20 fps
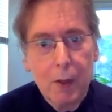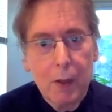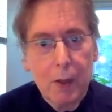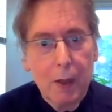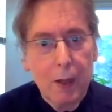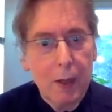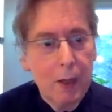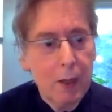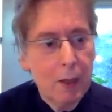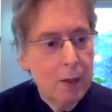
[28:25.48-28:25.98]

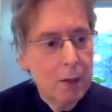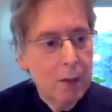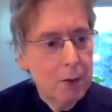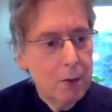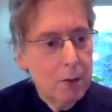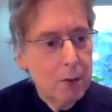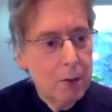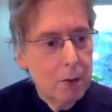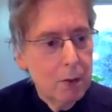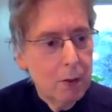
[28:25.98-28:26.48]

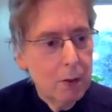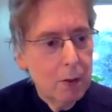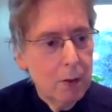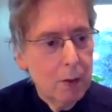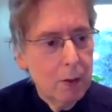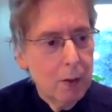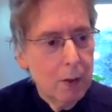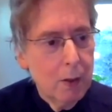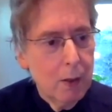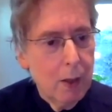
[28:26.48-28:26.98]
And
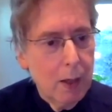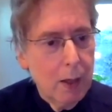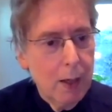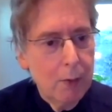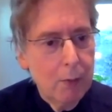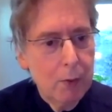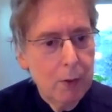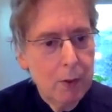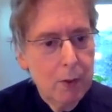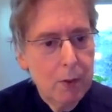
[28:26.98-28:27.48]

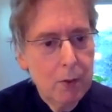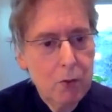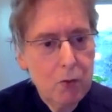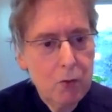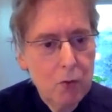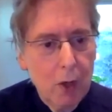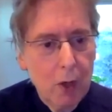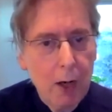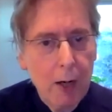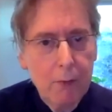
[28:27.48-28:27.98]
I
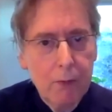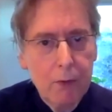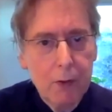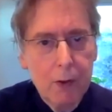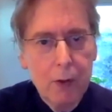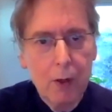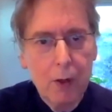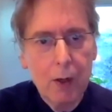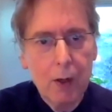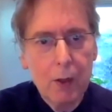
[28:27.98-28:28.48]
would drive
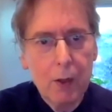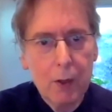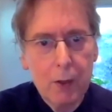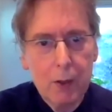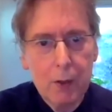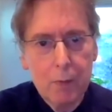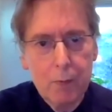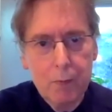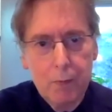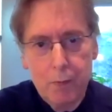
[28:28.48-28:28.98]
the car to
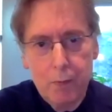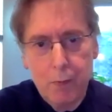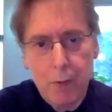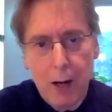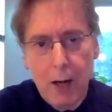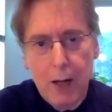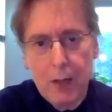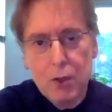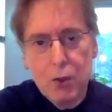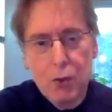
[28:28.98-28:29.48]
the
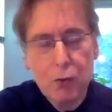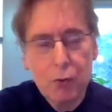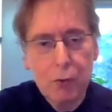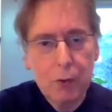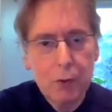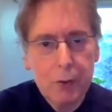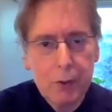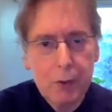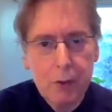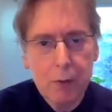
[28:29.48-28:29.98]
high school
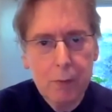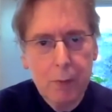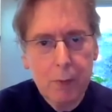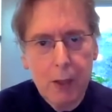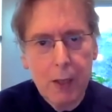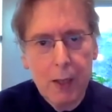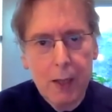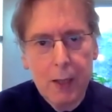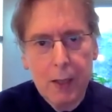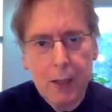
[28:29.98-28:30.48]

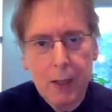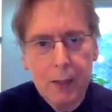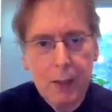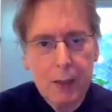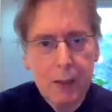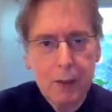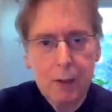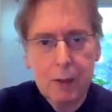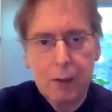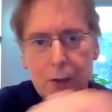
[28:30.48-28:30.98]
nearby, and I'd
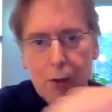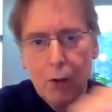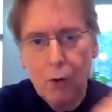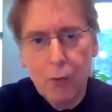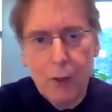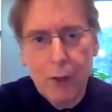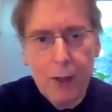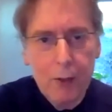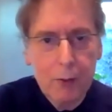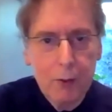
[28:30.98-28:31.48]
go
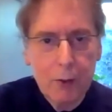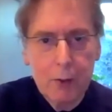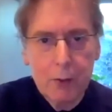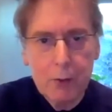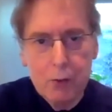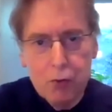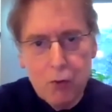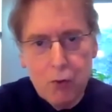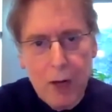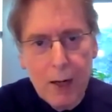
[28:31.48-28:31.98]
around the
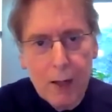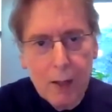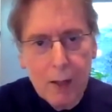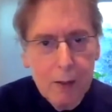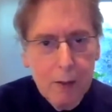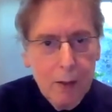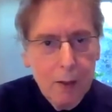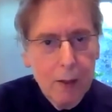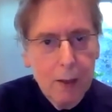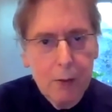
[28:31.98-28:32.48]
track,
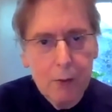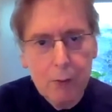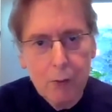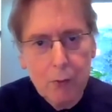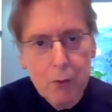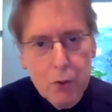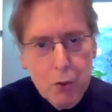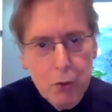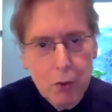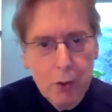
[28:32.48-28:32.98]
I don't know,
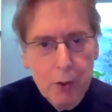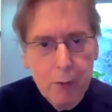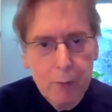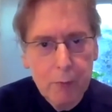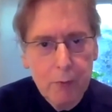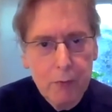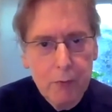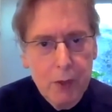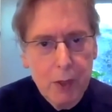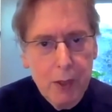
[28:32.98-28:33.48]
a certain
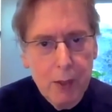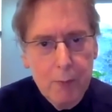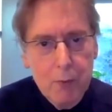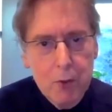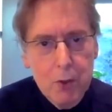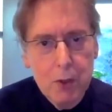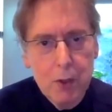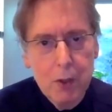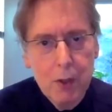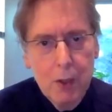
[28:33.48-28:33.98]
number of times.
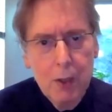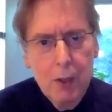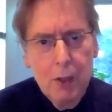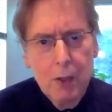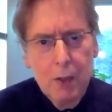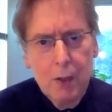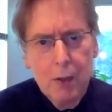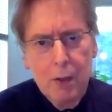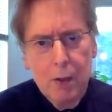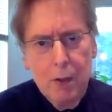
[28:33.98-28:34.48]
And
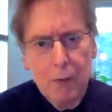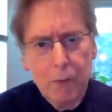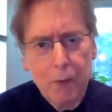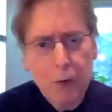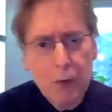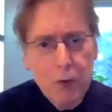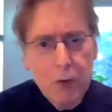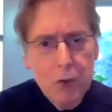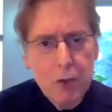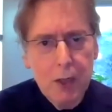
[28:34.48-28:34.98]
the first
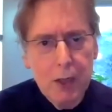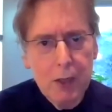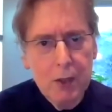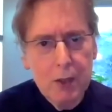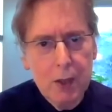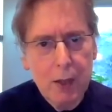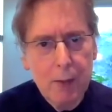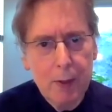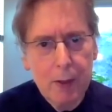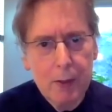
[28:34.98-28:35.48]
or second
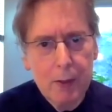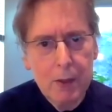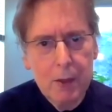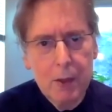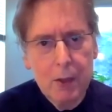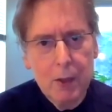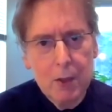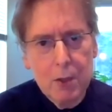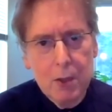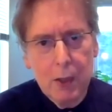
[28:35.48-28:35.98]
time I did
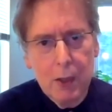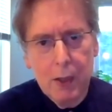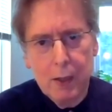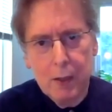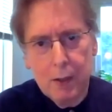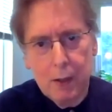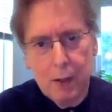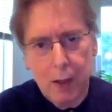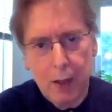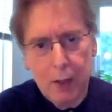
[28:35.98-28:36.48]
this,
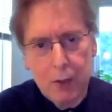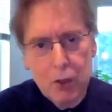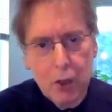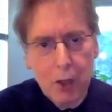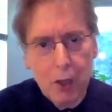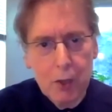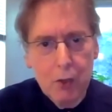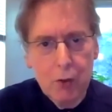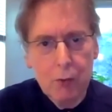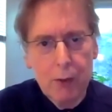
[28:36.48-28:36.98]
I
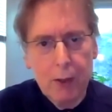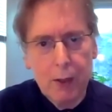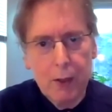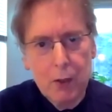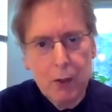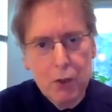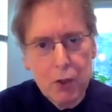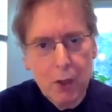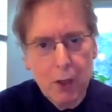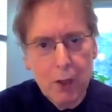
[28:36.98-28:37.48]
jogged
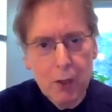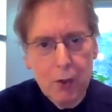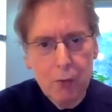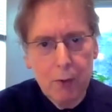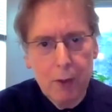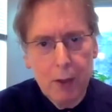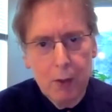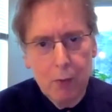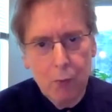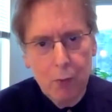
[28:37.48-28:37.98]
around
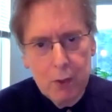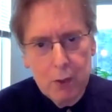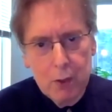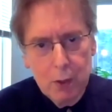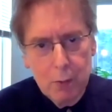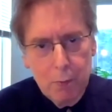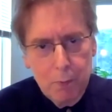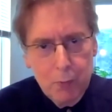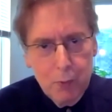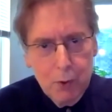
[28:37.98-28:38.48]
and went to
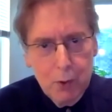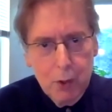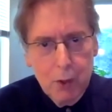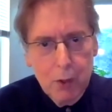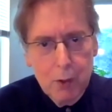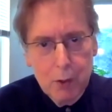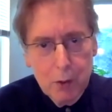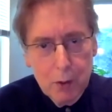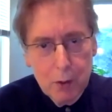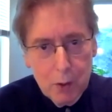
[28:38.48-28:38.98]

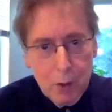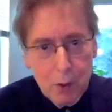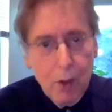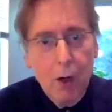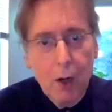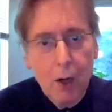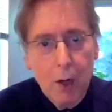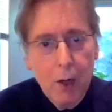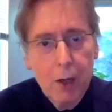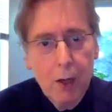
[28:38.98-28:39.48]
the
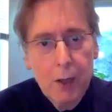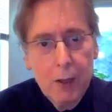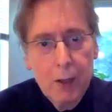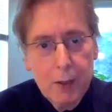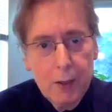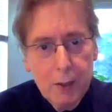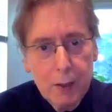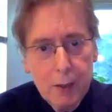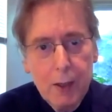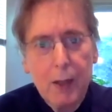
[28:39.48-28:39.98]
car,
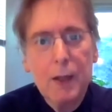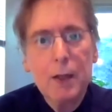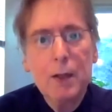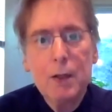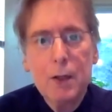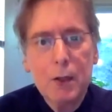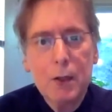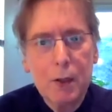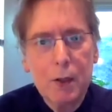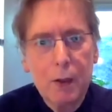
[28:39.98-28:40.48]
got into
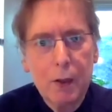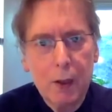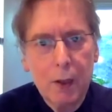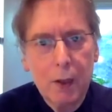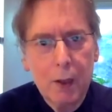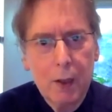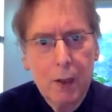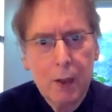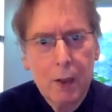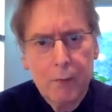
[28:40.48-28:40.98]
the
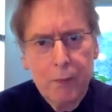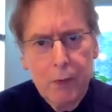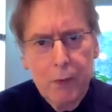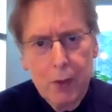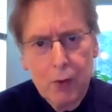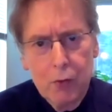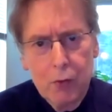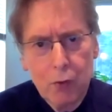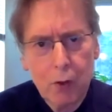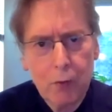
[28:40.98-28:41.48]
car,
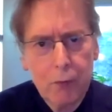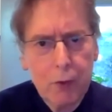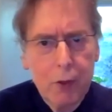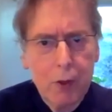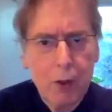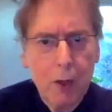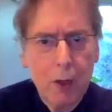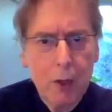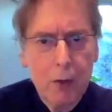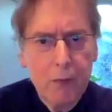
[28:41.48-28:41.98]
and drove the
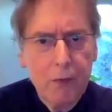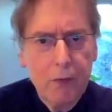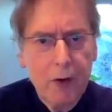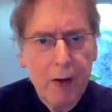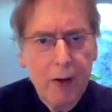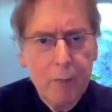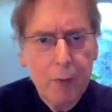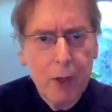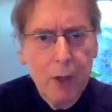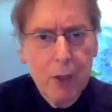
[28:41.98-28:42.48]
car the
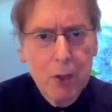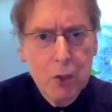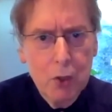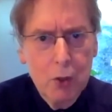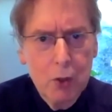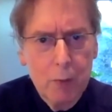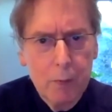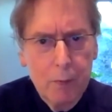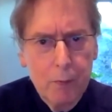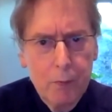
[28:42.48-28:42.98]
5 blocks
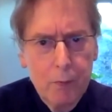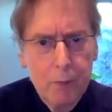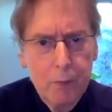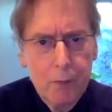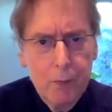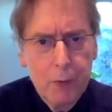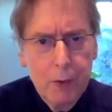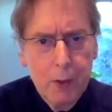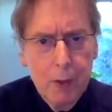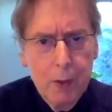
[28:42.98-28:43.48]
home.
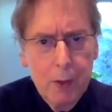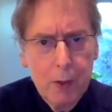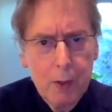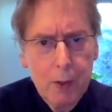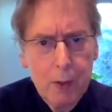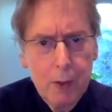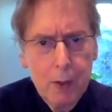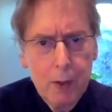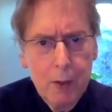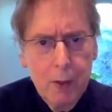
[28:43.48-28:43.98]

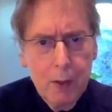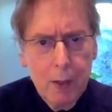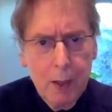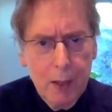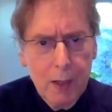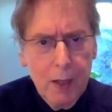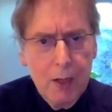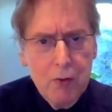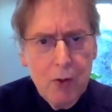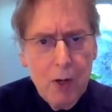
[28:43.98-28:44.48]

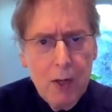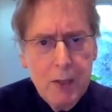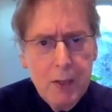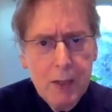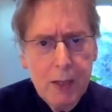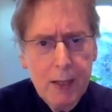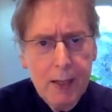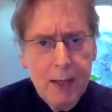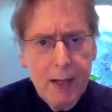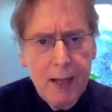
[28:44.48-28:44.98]
And I tried to
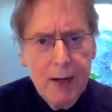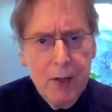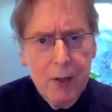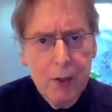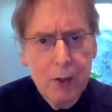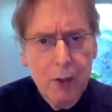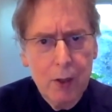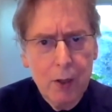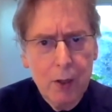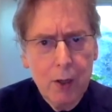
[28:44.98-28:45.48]
get out of the
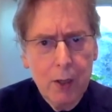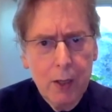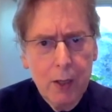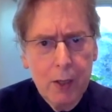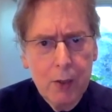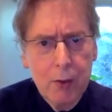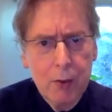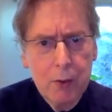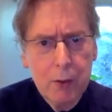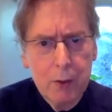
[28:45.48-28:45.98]
car, and I
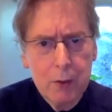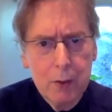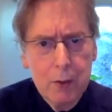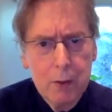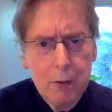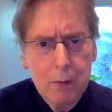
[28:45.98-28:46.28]
couldn't.